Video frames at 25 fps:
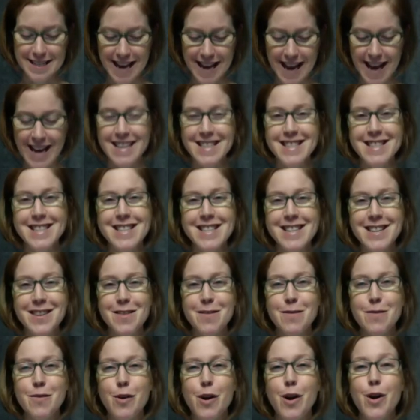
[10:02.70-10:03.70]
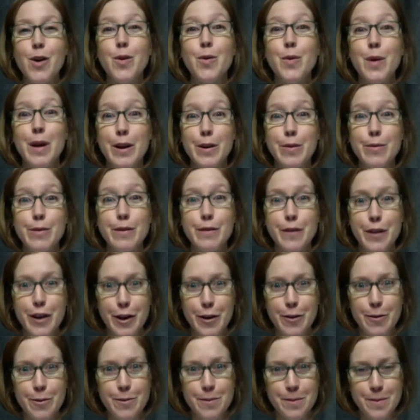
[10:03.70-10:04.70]
text for a quick
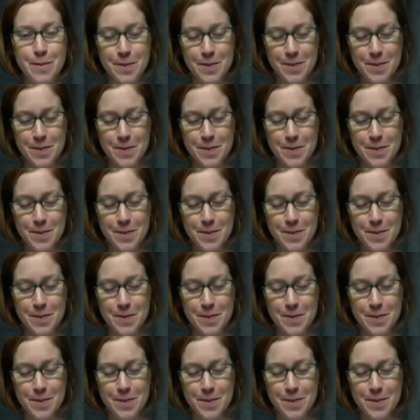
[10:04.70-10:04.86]
review.